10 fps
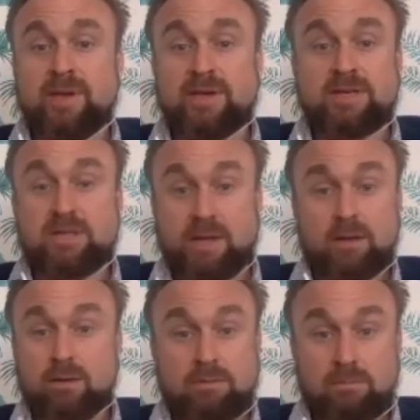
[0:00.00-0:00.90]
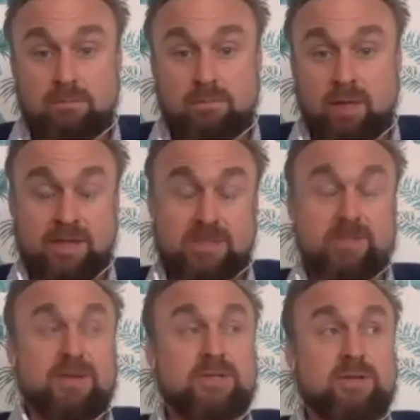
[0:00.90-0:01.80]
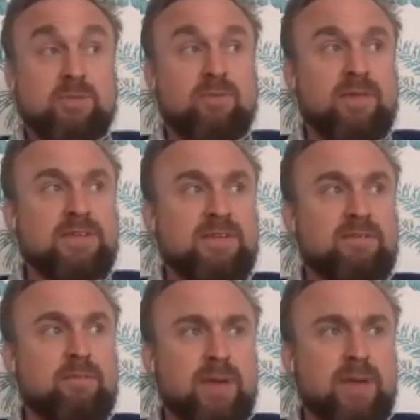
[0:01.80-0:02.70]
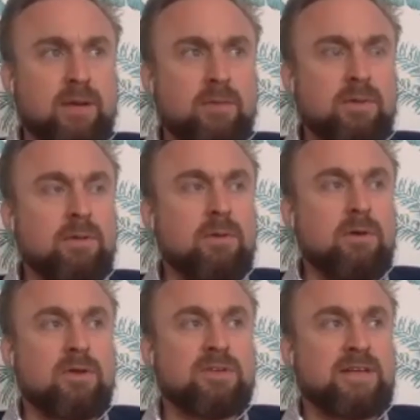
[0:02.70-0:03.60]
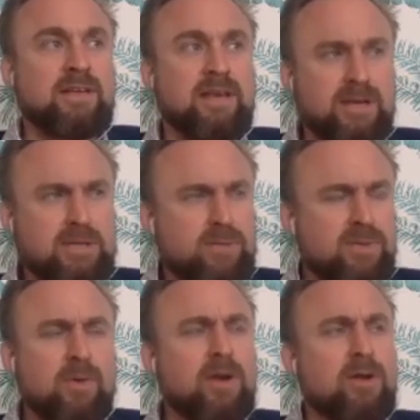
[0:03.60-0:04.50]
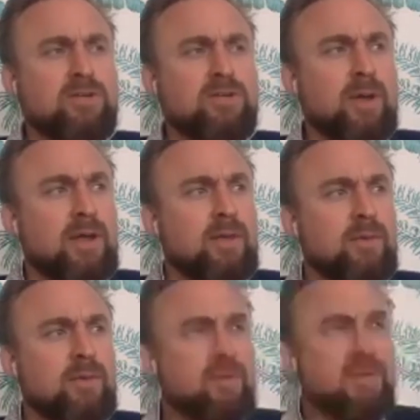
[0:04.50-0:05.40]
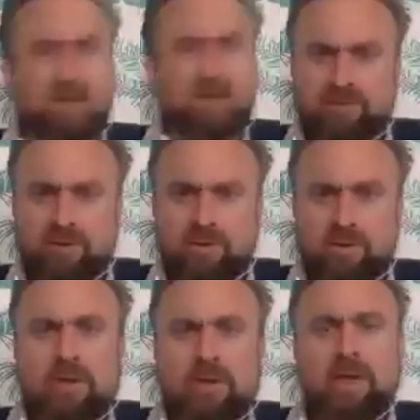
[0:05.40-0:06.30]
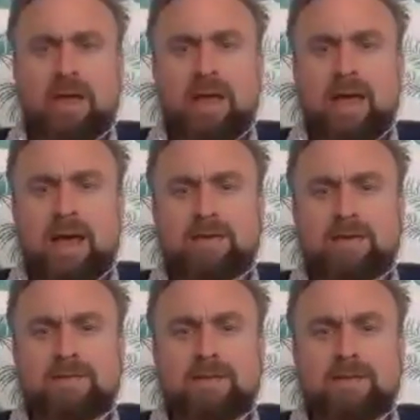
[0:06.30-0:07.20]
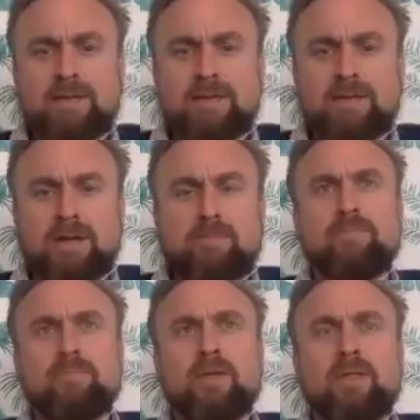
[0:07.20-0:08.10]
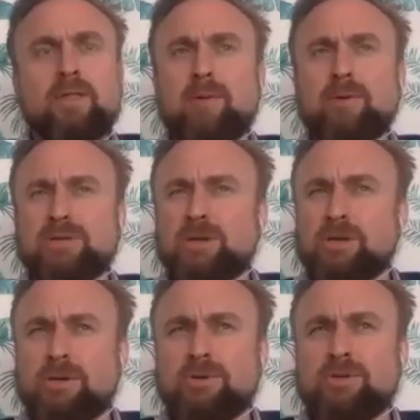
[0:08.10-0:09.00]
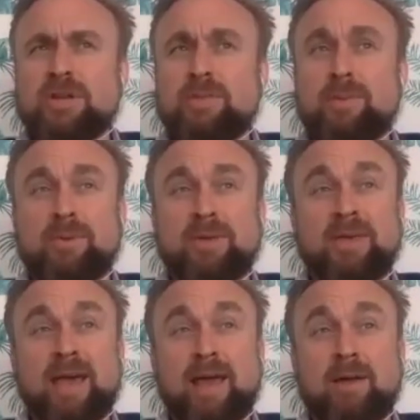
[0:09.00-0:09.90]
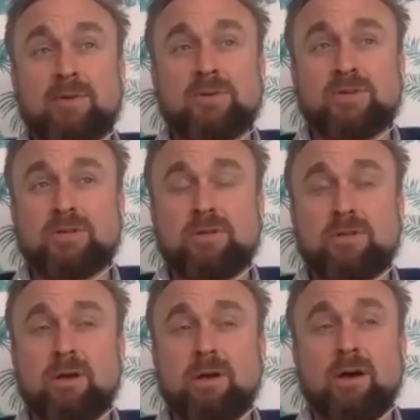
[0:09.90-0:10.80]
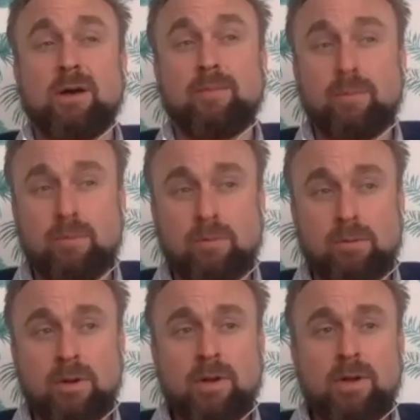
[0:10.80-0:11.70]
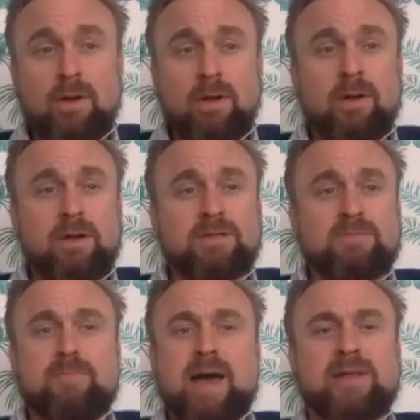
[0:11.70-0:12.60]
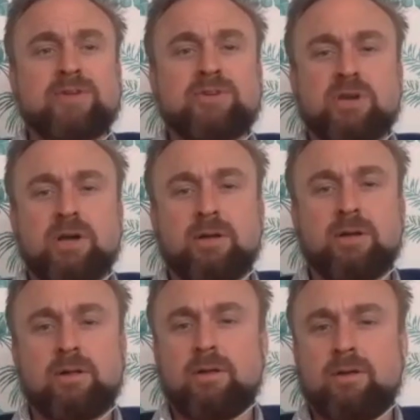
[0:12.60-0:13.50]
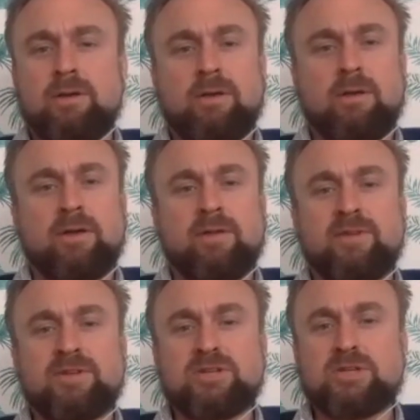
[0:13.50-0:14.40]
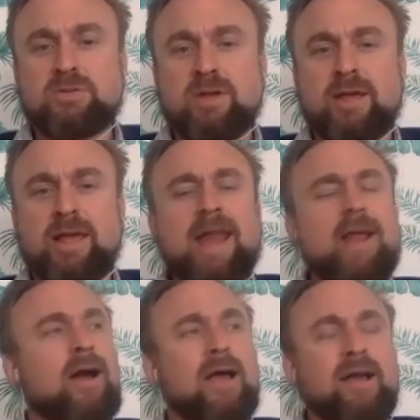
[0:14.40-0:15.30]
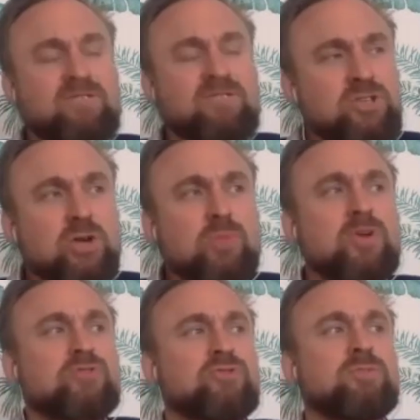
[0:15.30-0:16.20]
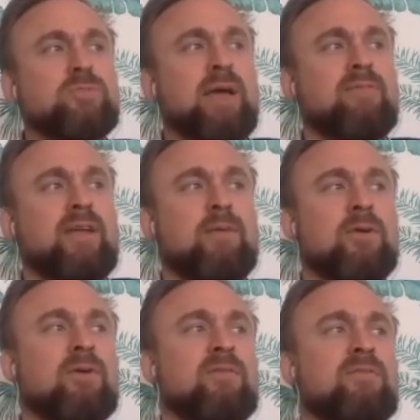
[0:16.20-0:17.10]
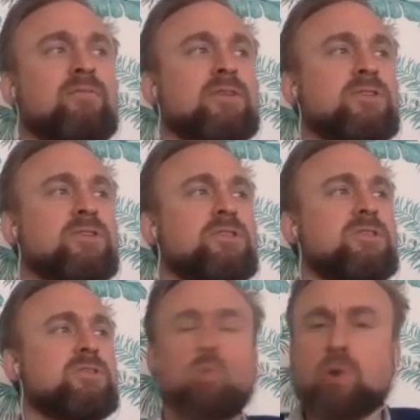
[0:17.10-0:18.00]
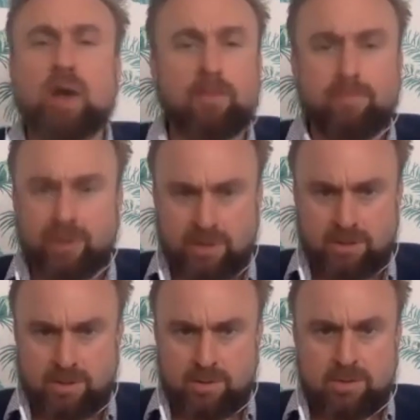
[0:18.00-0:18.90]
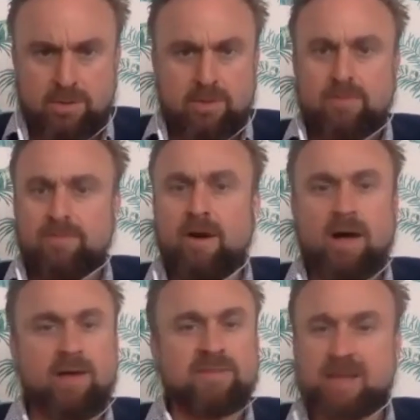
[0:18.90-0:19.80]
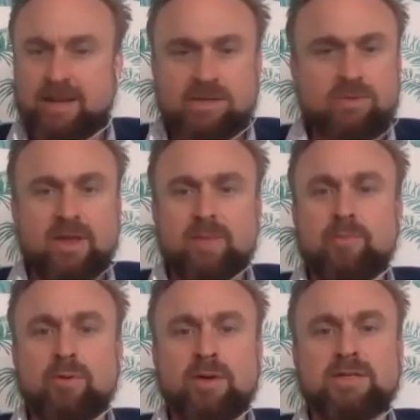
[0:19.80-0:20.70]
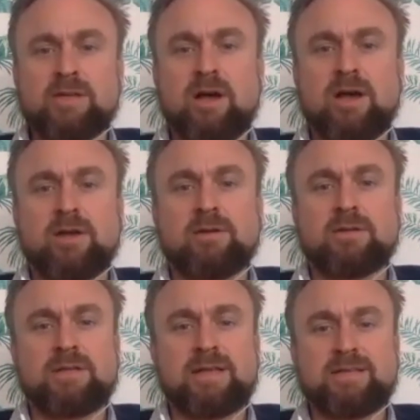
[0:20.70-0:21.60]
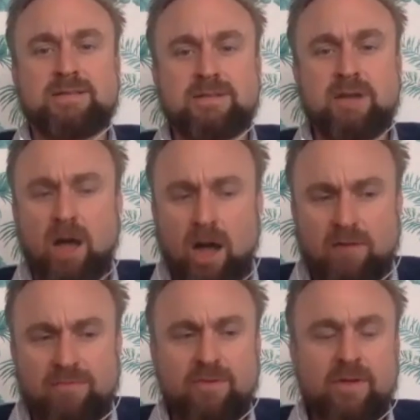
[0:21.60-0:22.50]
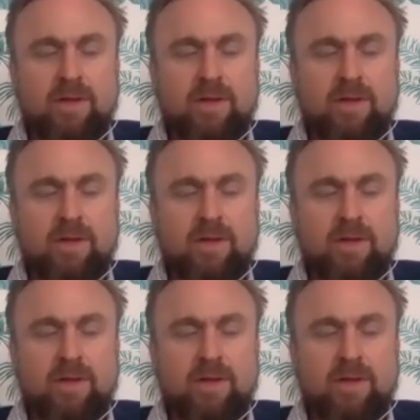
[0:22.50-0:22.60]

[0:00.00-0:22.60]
And it was just the biggest thing. I think it's the biggest Zoom event there's ever been. We contacted Guinness, but they wanted lots of money, but we think it's a record. And that was a huge step up. And again, I was just humbled. And as a manager, you know, even as like, I have so much respect for anyone who even runs a small company. 5, 10, 20 employees like I do. That's tough.